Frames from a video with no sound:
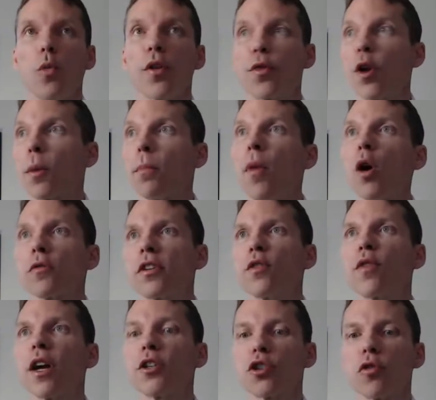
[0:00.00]
with their
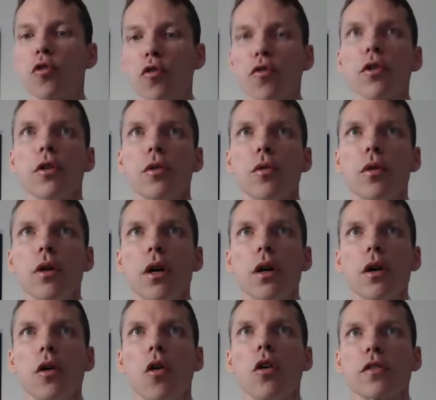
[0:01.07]
multiracial crew
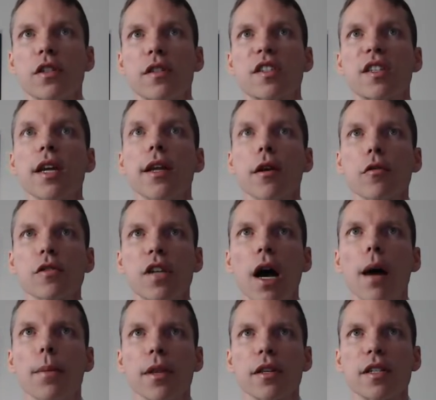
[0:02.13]
sitting on
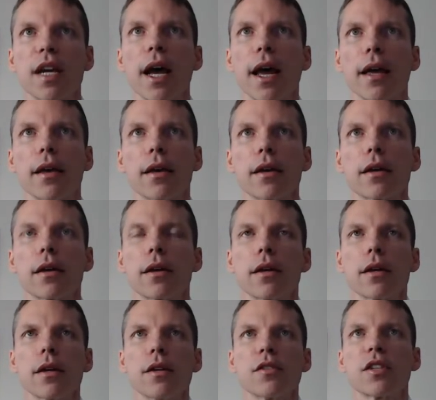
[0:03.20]
top of the tank,
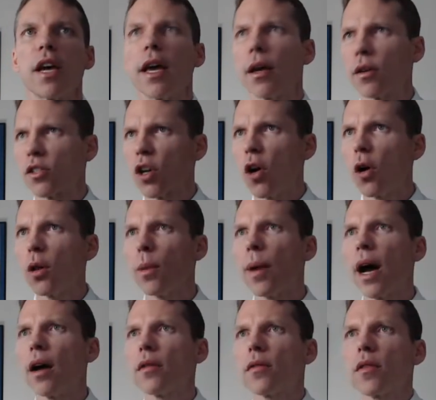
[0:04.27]
saying it's all
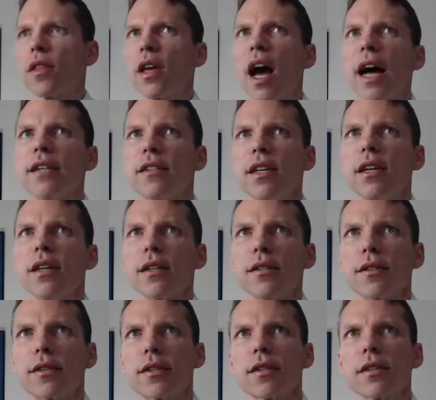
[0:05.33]
about the
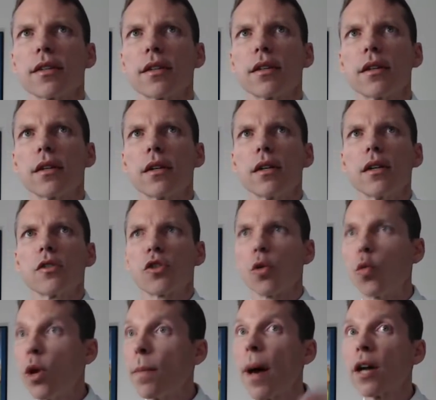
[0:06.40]
ideas. So
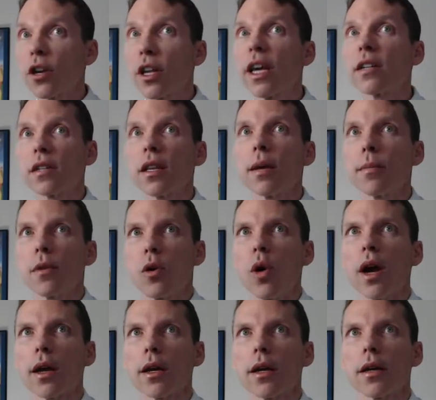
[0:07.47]
we better get to them
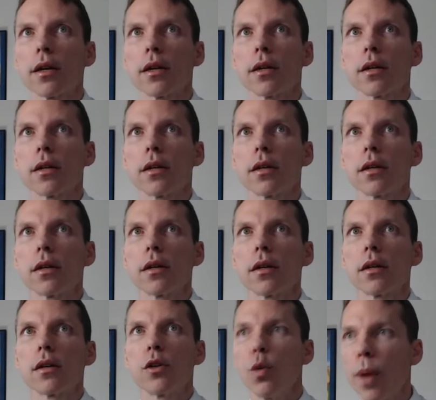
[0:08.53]
quick.
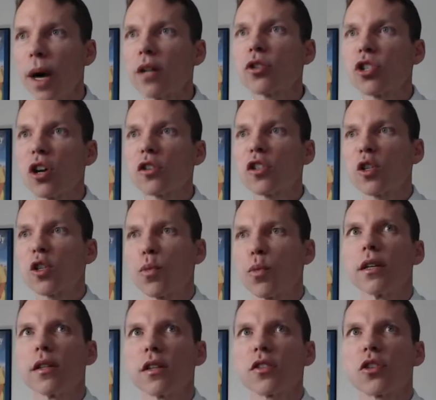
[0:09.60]
You better start
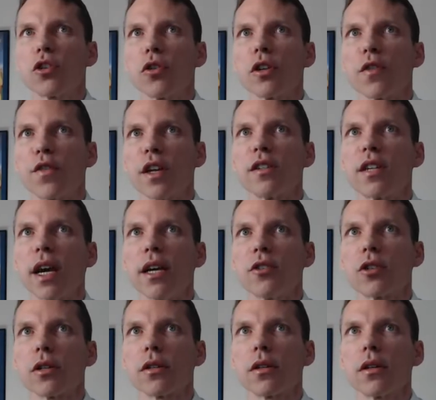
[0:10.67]
spreading this curative
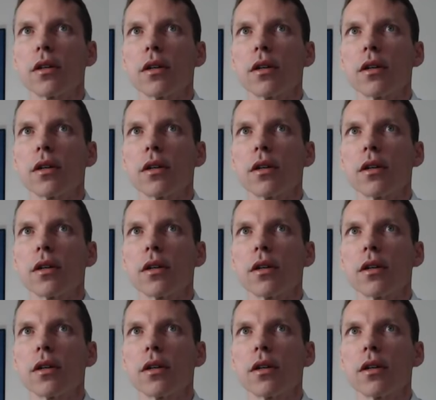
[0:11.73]
contagion,